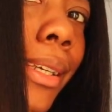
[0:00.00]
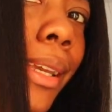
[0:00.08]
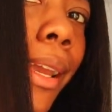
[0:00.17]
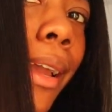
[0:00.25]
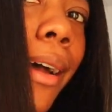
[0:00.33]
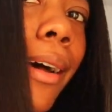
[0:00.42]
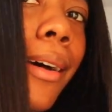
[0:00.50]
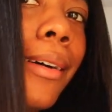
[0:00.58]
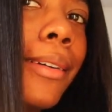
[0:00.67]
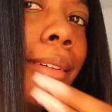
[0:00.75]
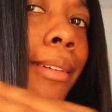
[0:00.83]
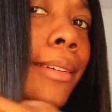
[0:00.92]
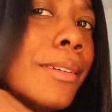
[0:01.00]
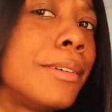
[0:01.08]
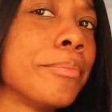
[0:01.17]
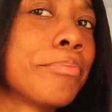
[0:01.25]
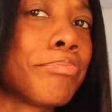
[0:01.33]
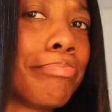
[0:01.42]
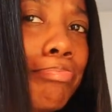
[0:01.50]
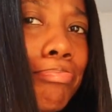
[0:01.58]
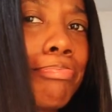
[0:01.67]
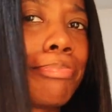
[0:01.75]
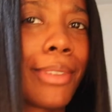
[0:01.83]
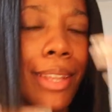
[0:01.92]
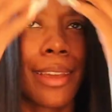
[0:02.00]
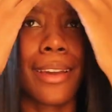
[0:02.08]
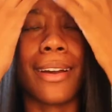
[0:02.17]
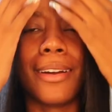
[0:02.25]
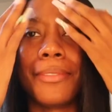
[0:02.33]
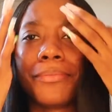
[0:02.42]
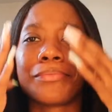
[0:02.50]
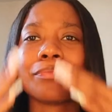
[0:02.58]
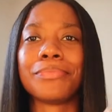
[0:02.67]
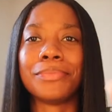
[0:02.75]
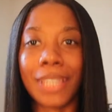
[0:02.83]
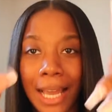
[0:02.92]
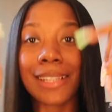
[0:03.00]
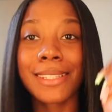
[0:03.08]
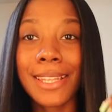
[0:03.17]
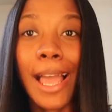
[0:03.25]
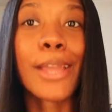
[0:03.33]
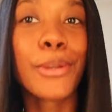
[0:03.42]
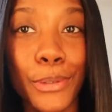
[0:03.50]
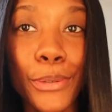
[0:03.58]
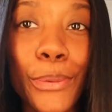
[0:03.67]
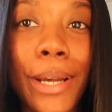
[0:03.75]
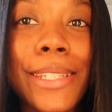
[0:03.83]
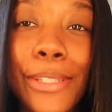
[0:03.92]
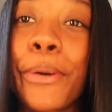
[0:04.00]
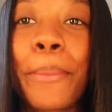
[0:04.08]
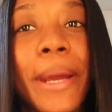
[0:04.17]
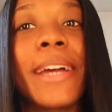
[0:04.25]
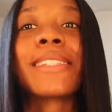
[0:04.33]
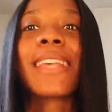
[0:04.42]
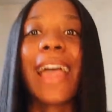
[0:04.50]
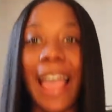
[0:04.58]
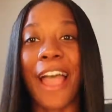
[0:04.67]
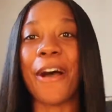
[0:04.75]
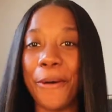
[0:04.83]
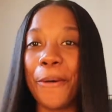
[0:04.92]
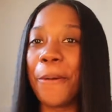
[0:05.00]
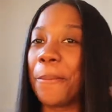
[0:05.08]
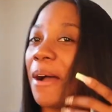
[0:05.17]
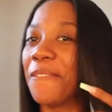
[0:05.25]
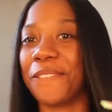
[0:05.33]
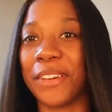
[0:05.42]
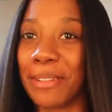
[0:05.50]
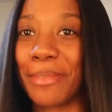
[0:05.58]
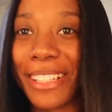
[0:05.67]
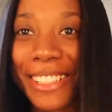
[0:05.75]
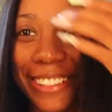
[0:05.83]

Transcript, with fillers: yeah. Yeah. That's how you do a silk press at home. I'm feel about